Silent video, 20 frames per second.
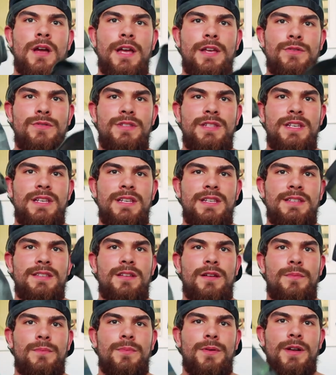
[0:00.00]
I use these,
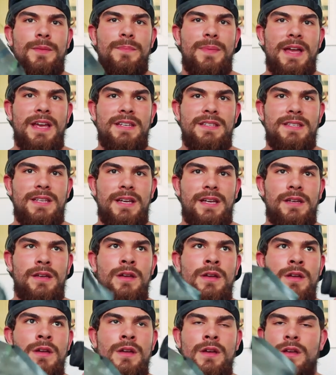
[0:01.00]
they're pretty basic.
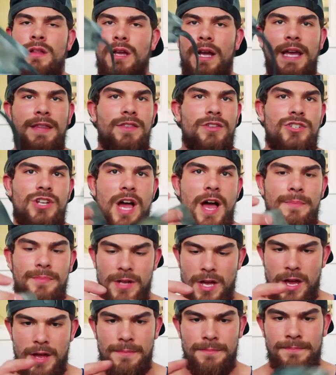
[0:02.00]
They get the job
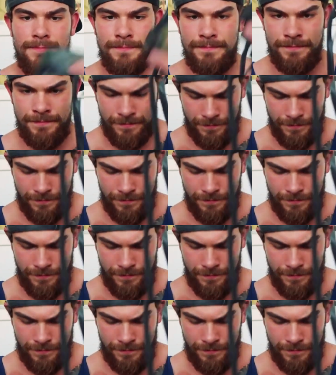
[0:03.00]
done.